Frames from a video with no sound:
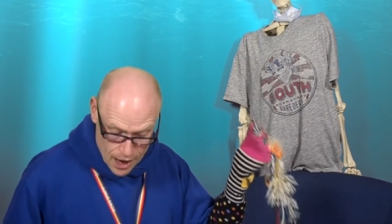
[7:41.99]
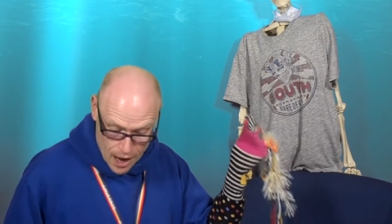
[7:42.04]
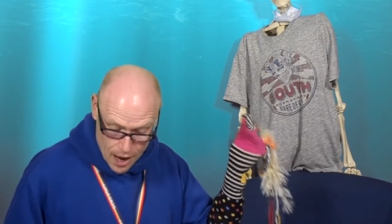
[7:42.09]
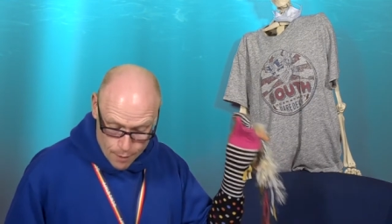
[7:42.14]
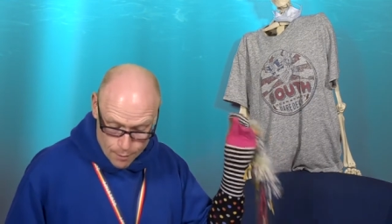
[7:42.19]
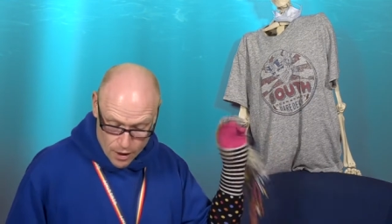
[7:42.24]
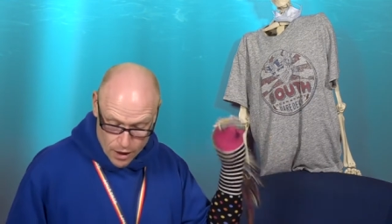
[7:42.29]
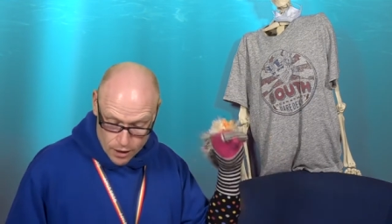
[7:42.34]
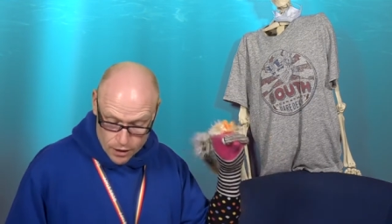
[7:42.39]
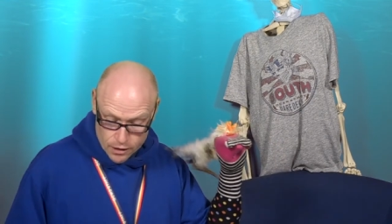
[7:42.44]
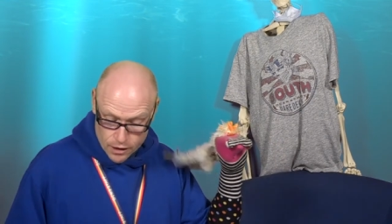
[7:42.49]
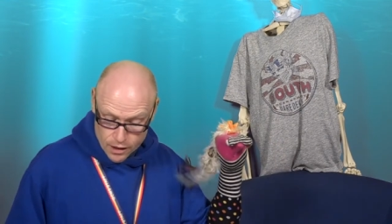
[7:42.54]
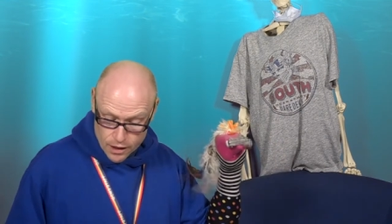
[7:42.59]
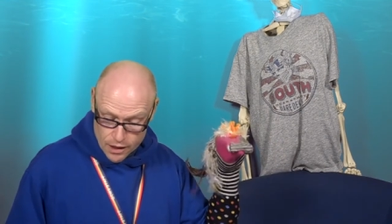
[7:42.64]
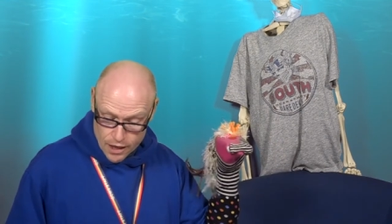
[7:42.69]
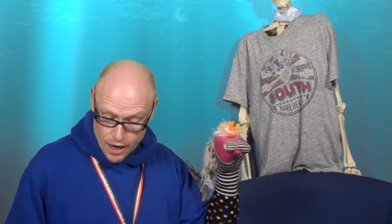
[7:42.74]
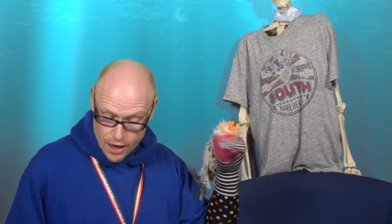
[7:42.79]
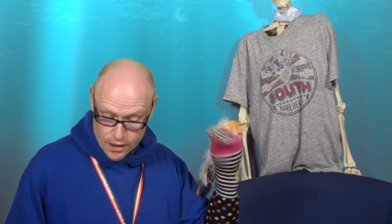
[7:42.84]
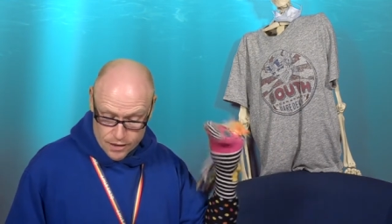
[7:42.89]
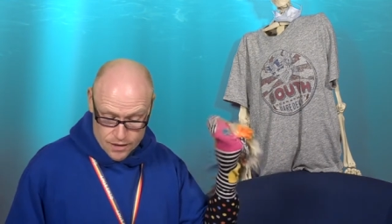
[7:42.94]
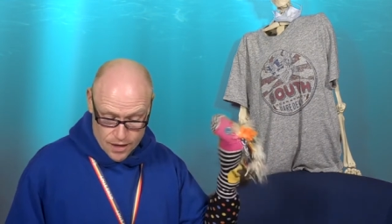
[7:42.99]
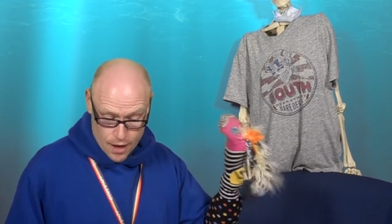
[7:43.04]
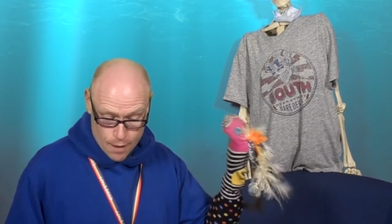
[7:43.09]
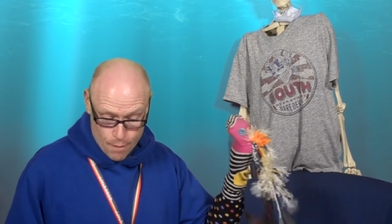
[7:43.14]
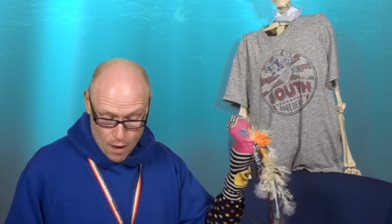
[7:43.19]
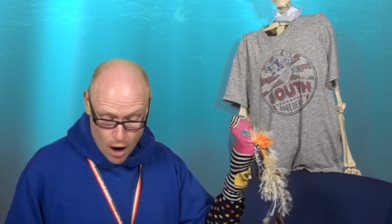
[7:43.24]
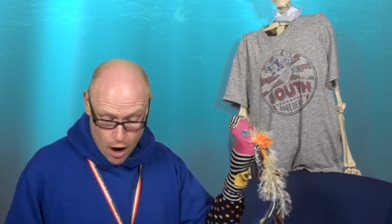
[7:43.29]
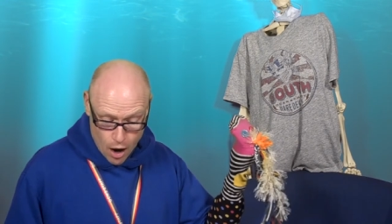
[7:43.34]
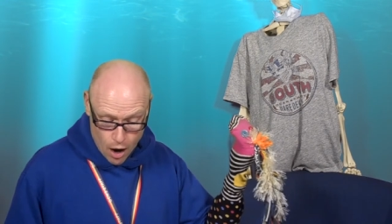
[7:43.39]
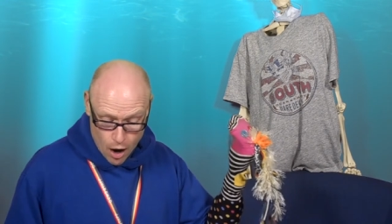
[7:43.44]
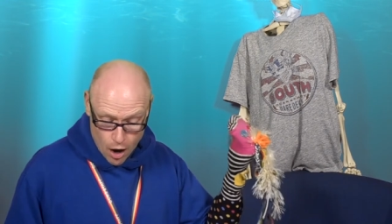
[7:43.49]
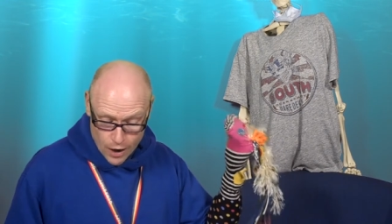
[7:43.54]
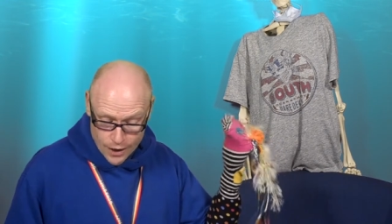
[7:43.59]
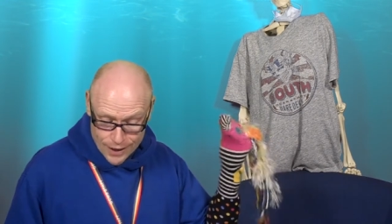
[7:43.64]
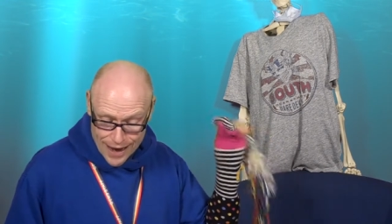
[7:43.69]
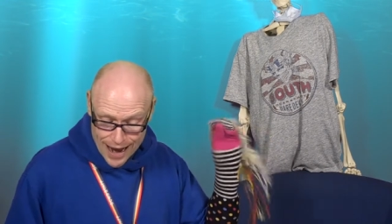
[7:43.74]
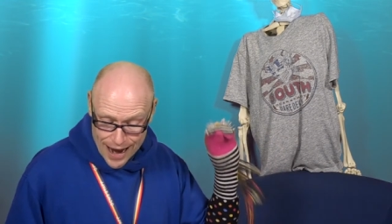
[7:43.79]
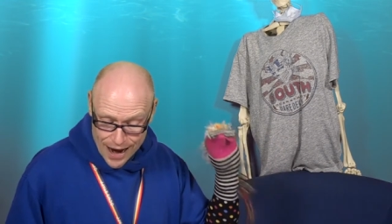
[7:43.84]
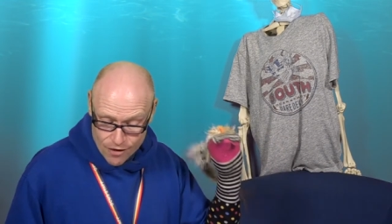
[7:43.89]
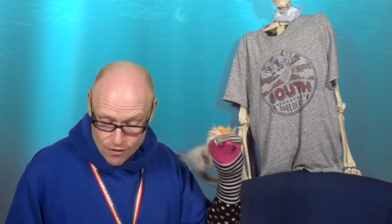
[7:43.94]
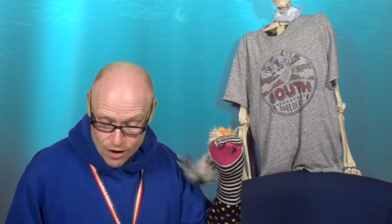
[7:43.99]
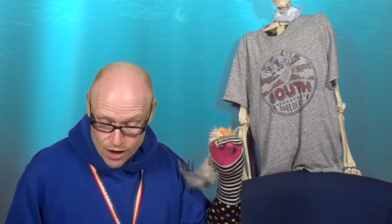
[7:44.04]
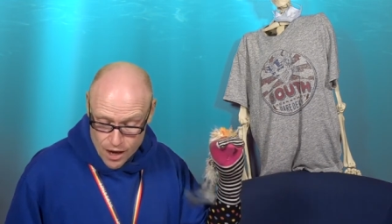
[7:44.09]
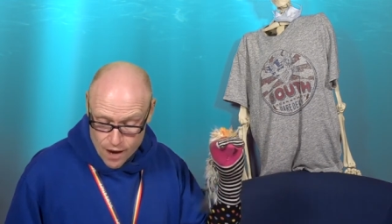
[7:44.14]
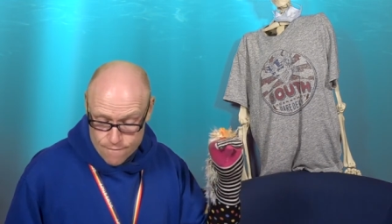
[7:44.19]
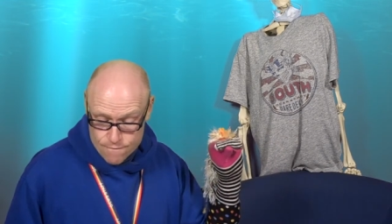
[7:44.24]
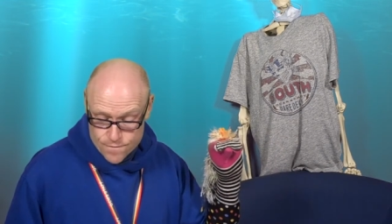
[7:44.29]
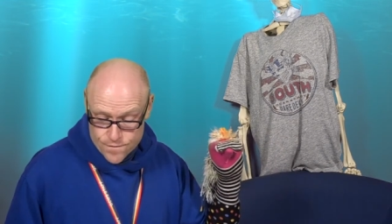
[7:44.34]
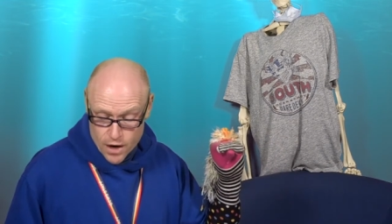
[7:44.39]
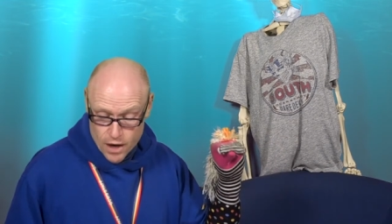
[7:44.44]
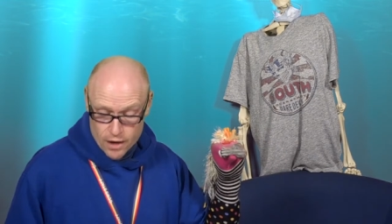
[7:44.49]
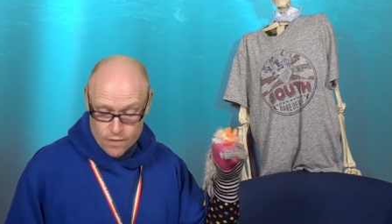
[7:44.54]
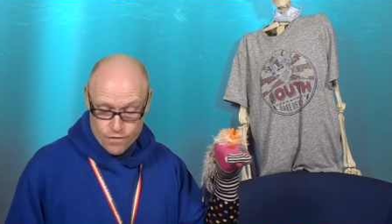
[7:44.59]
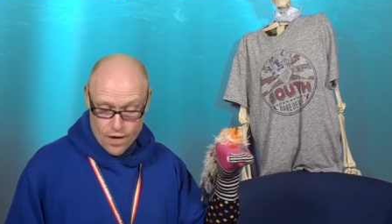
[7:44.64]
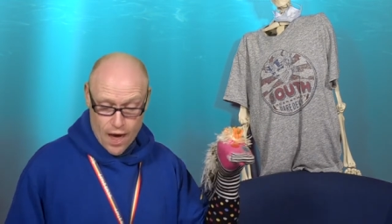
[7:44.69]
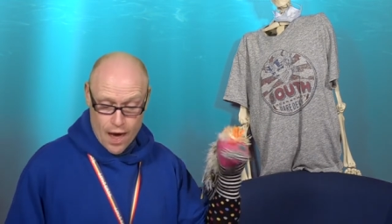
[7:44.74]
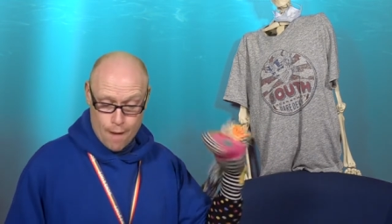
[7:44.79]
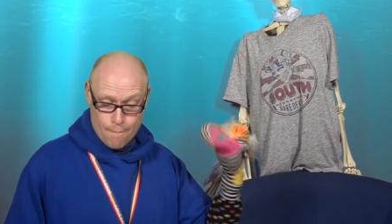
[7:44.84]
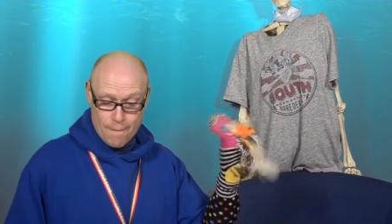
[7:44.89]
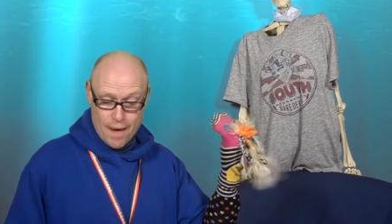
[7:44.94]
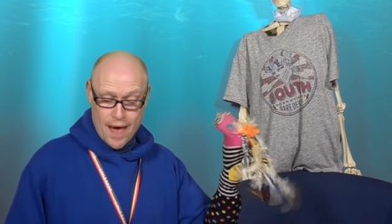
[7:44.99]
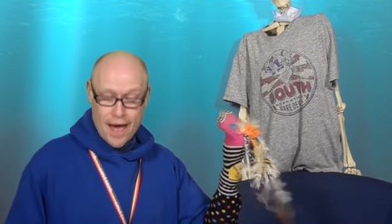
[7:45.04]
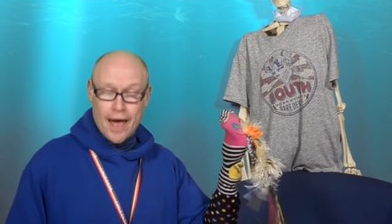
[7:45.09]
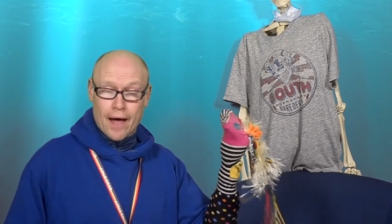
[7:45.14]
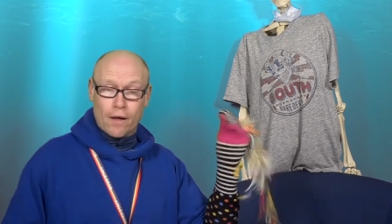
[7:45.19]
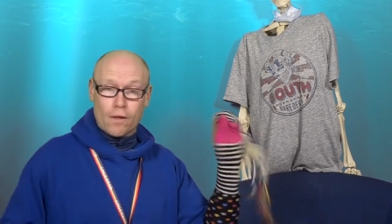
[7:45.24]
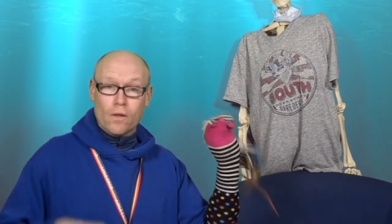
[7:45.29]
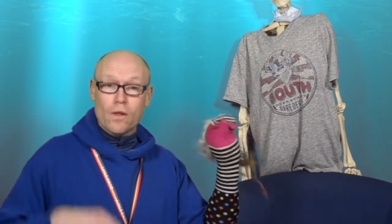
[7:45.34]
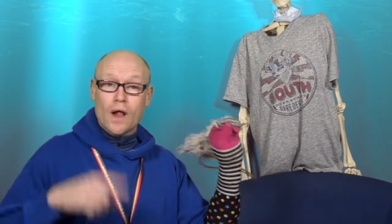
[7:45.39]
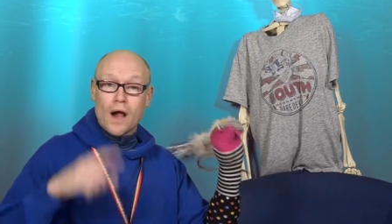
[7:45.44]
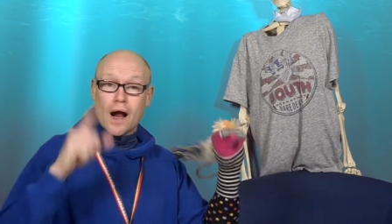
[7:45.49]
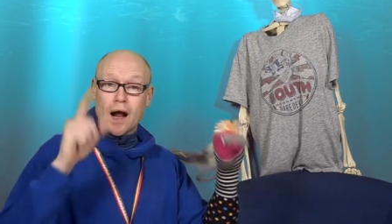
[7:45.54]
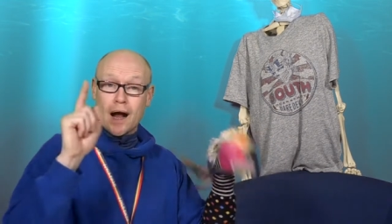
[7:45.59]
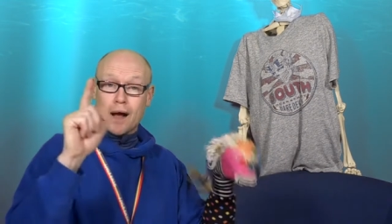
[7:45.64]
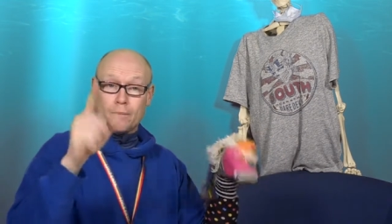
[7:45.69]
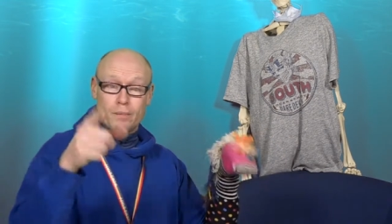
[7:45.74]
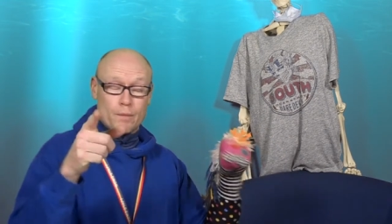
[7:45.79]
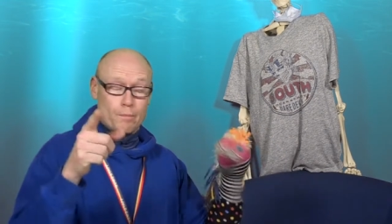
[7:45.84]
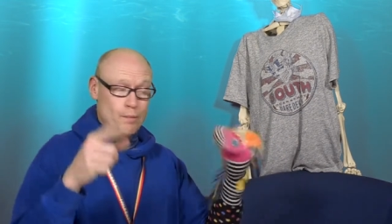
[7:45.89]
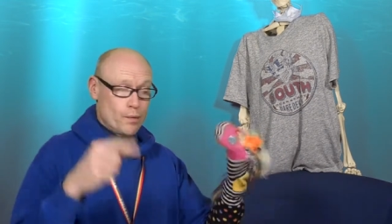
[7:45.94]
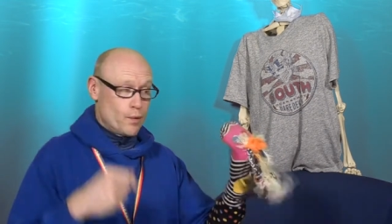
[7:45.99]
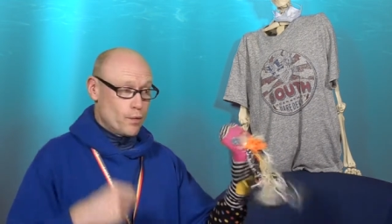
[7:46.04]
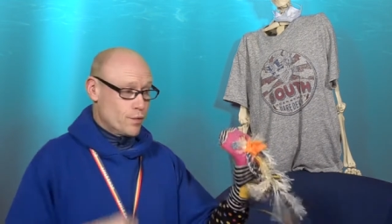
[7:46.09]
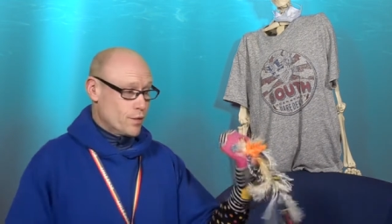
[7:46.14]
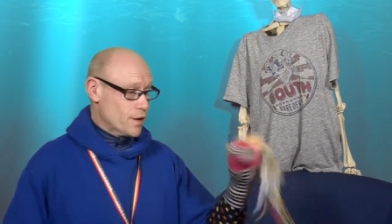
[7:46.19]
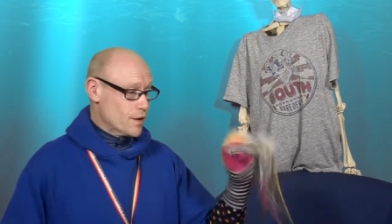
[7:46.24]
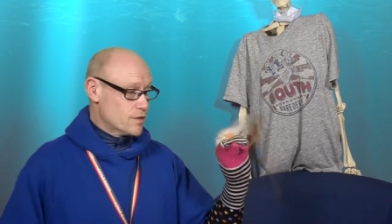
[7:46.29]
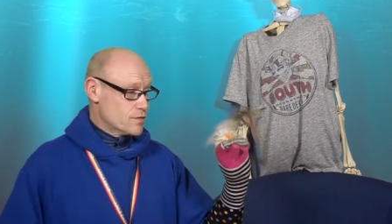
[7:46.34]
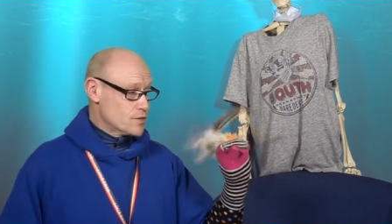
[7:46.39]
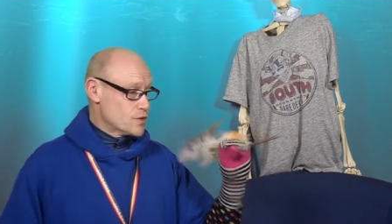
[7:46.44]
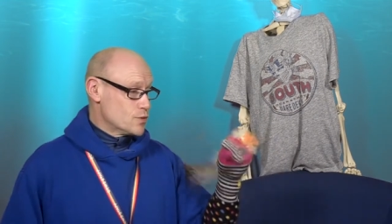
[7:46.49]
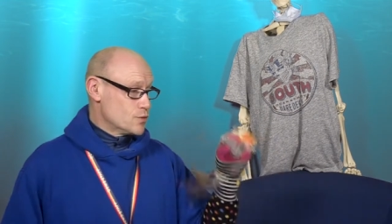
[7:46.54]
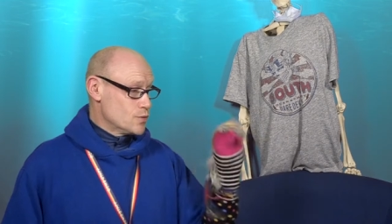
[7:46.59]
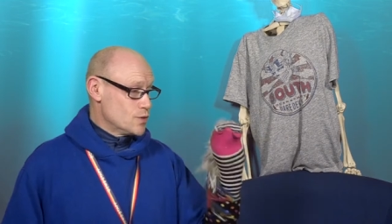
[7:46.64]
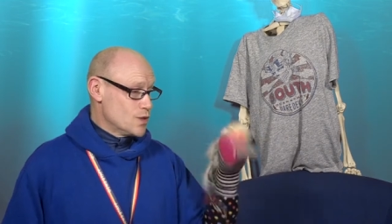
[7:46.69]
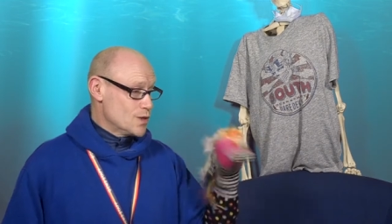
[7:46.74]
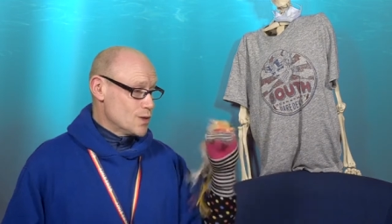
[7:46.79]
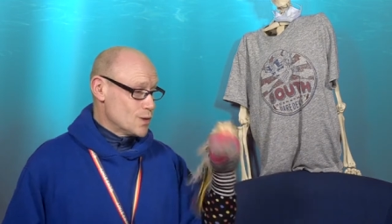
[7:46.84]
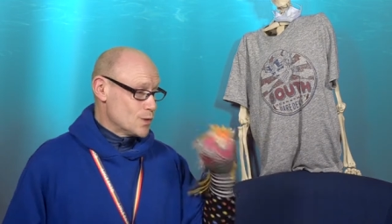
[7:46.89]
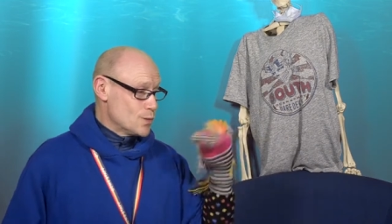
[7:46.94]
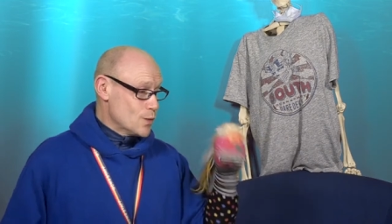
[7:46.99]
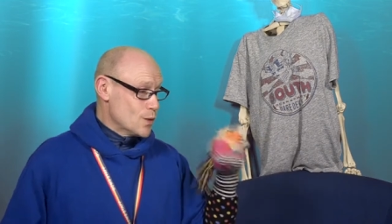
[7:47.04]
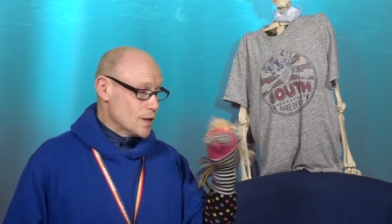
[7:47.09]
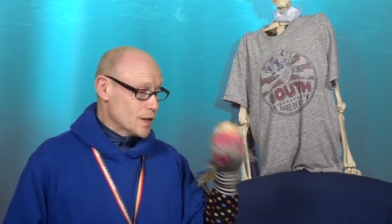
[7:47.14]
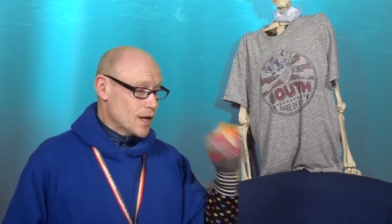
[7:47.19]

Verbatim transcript: Aman in 8MR and Harry in 5ML. Happy birthday to you.